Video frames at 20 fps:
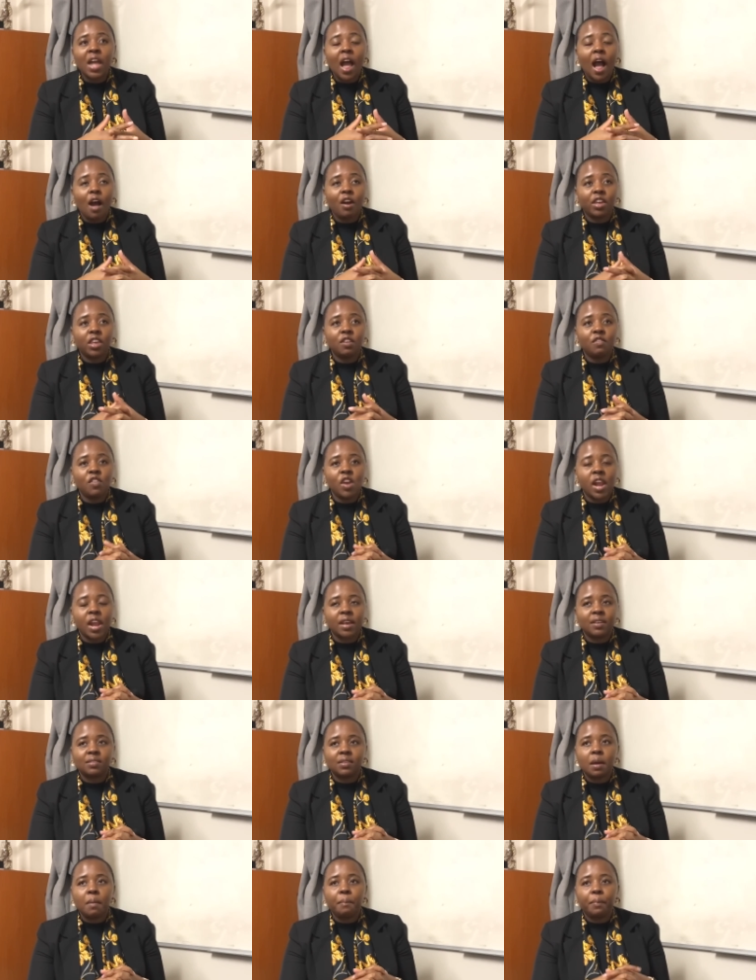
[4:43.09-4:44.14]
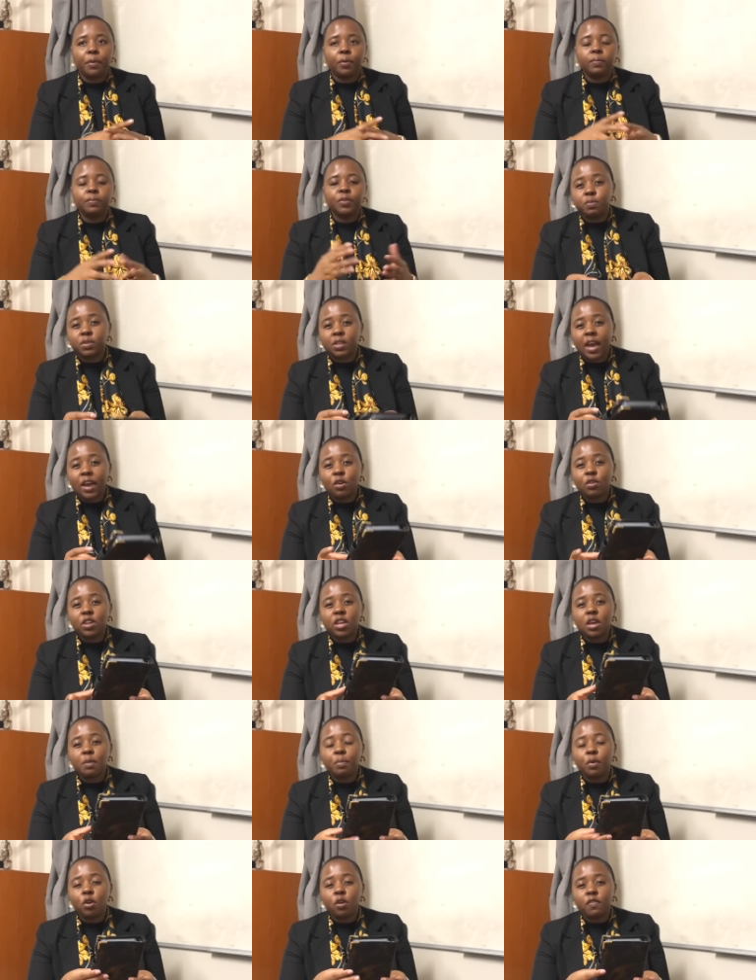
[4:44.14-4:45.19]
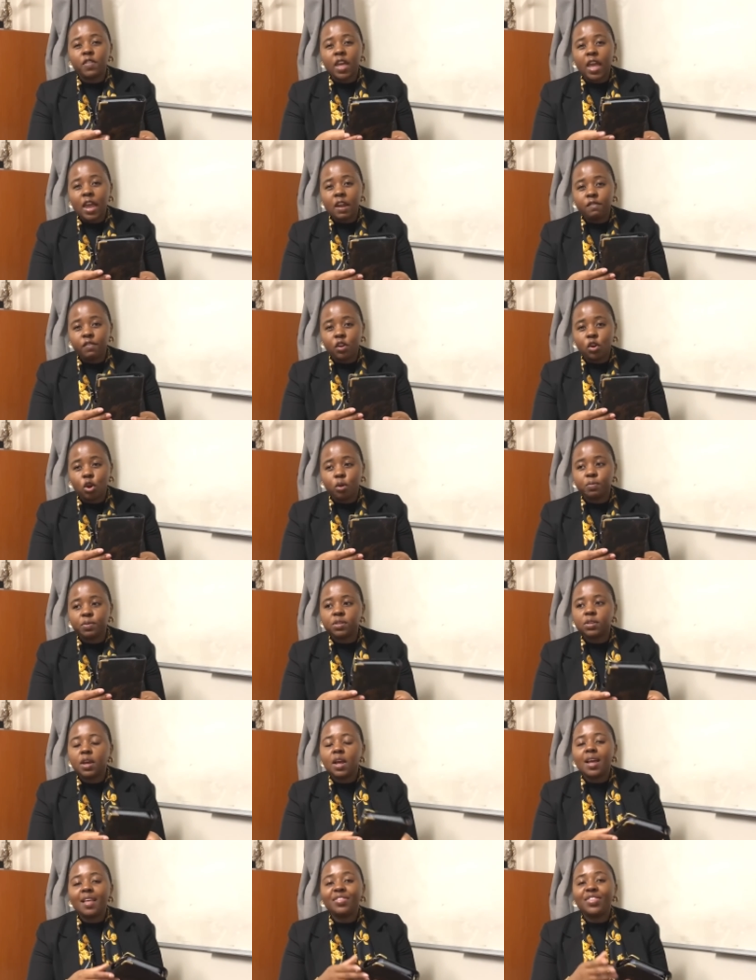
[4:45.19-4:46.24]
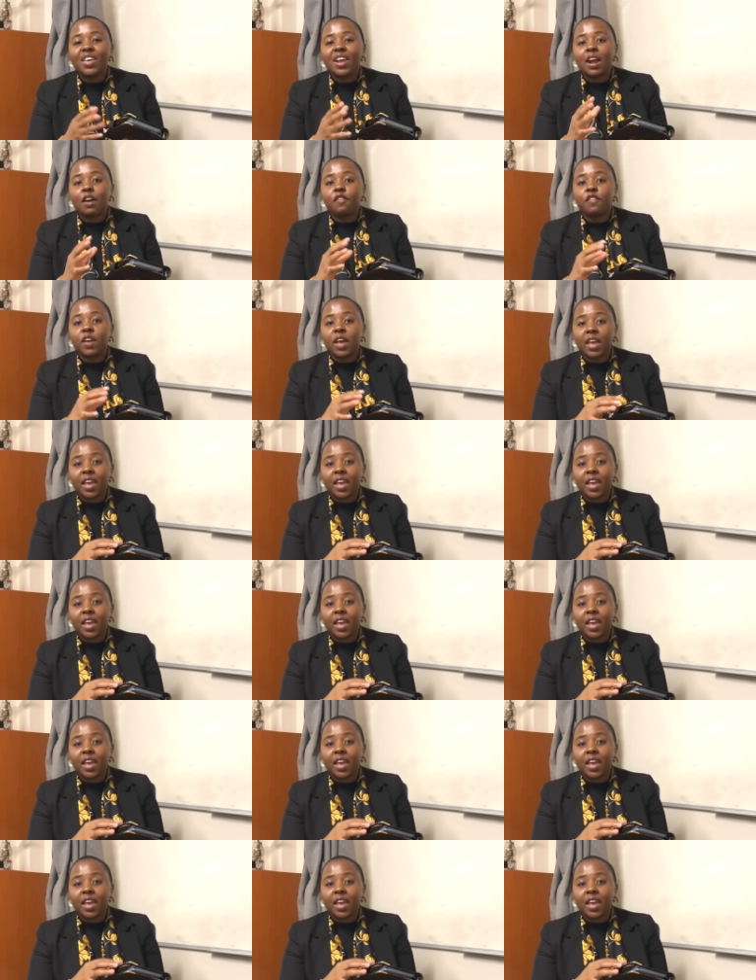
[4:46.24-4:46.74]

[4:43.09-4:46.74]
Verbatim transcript: I'll give you an example. I don't keep all of the envelopes that I've